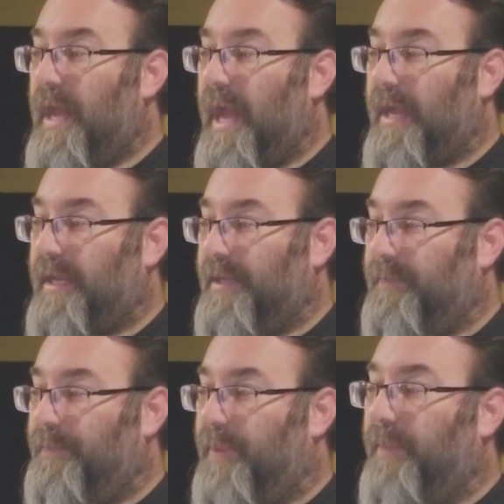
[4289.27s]
I can
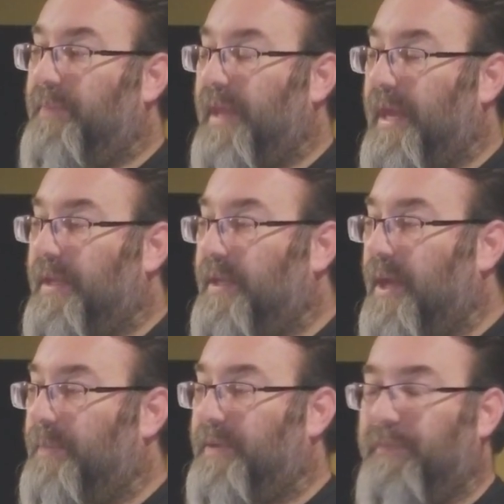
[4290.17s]
bump that
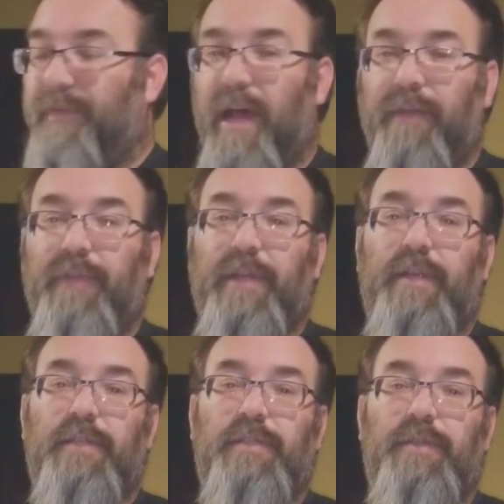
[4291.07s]
up to 5
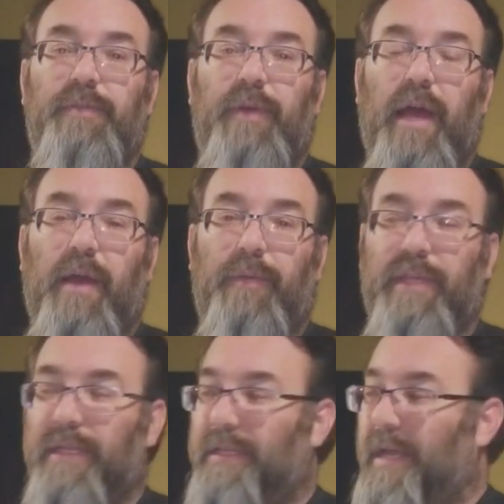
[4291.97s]
years with
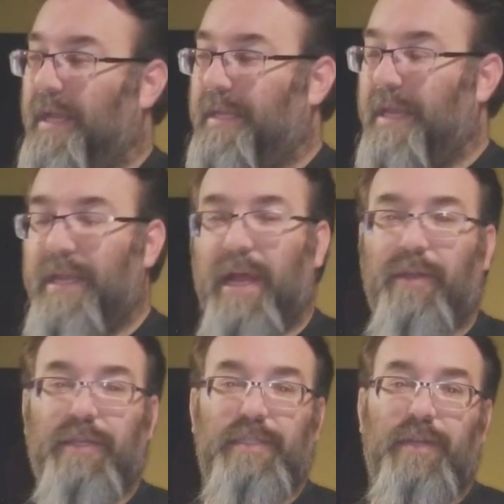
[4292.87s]
a $10
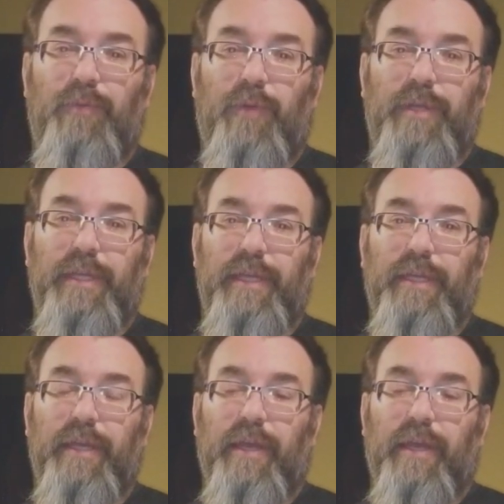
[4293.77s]
extended warranty,